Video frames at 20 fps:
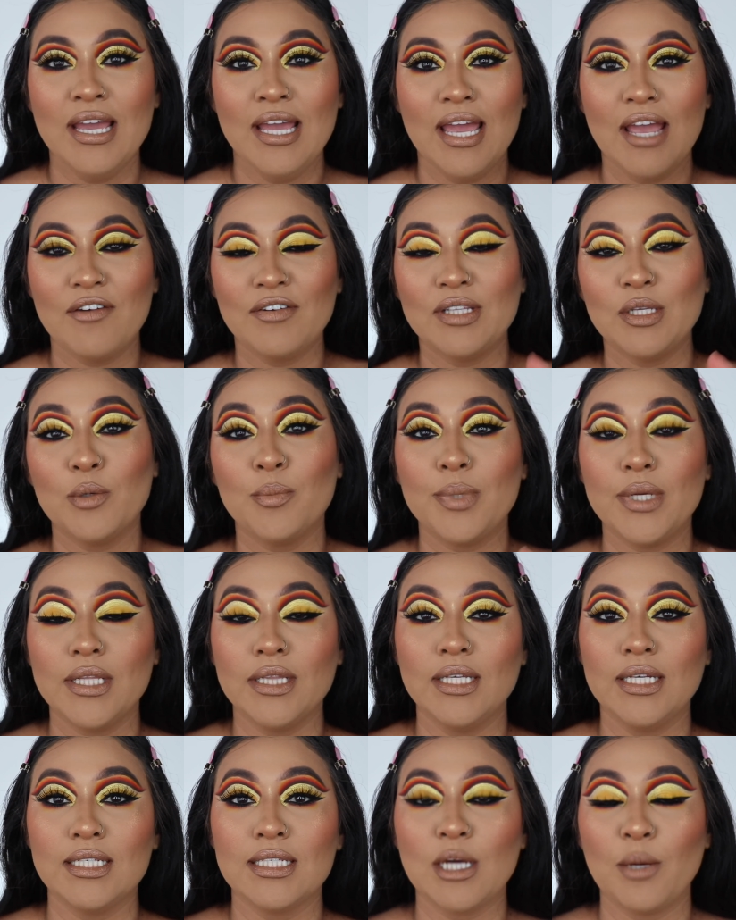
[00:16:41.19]
Everything will be
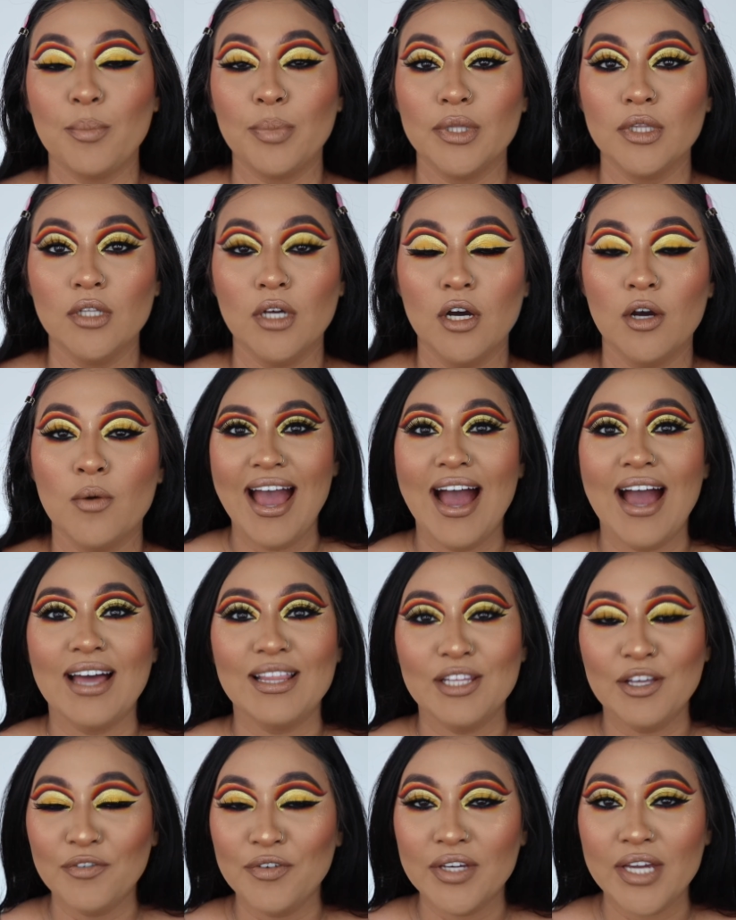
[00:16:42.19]
linked down below. I
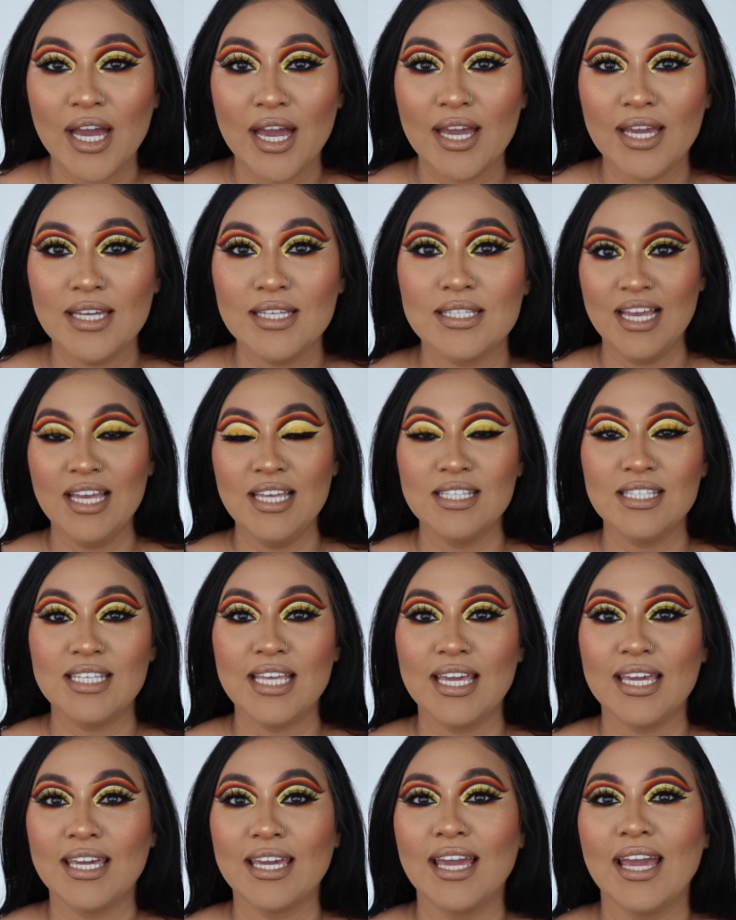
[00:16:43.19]
love you guys.
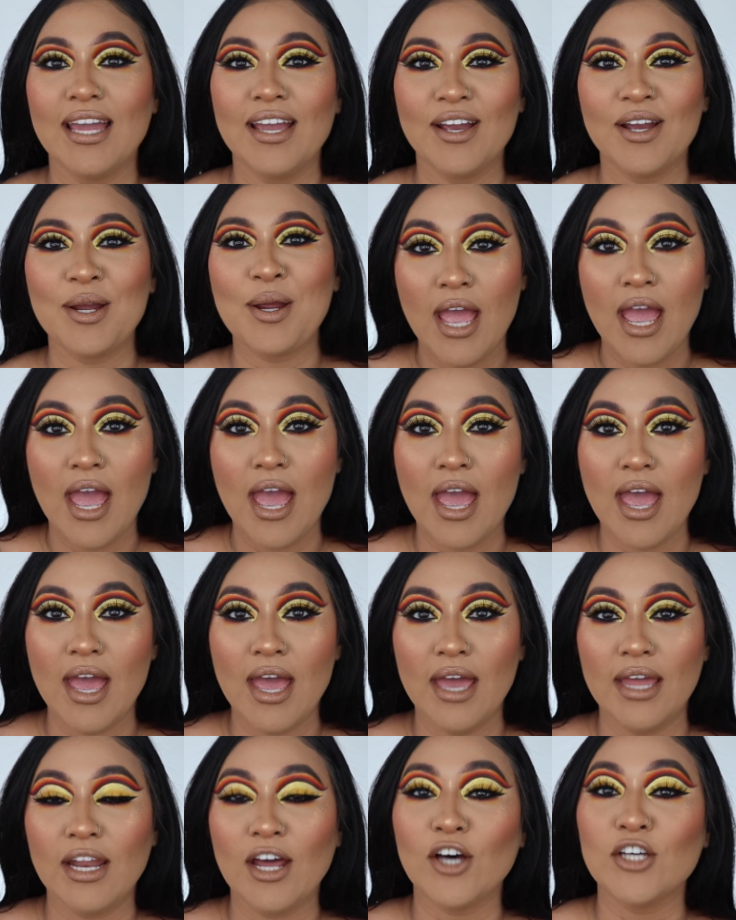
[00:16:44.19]
Take care,
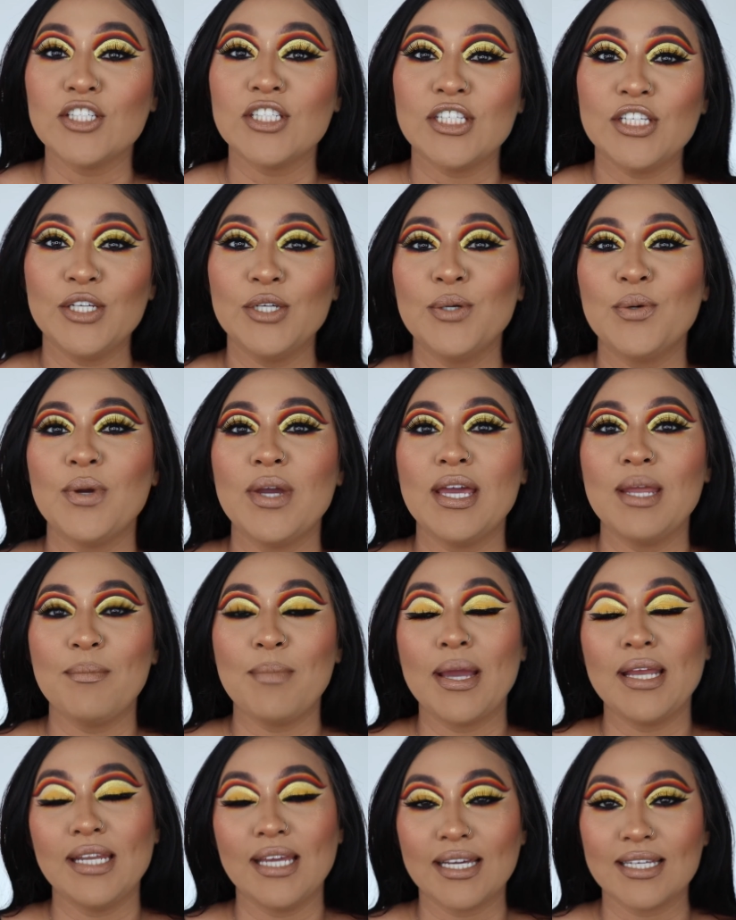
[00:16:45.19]
and I'll see you in
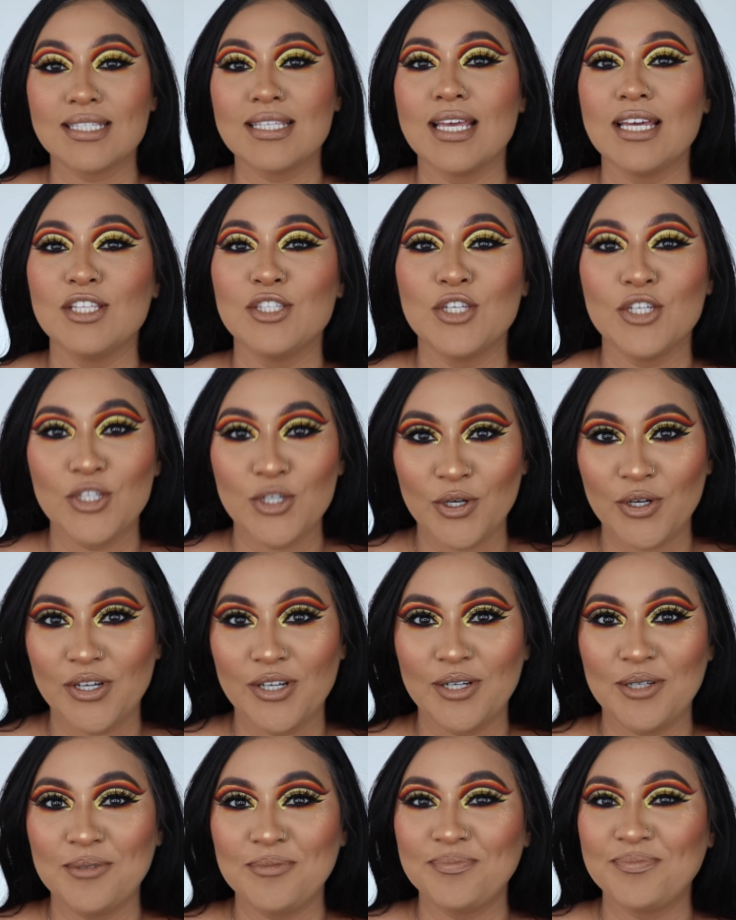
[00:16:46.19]
my next tutorial.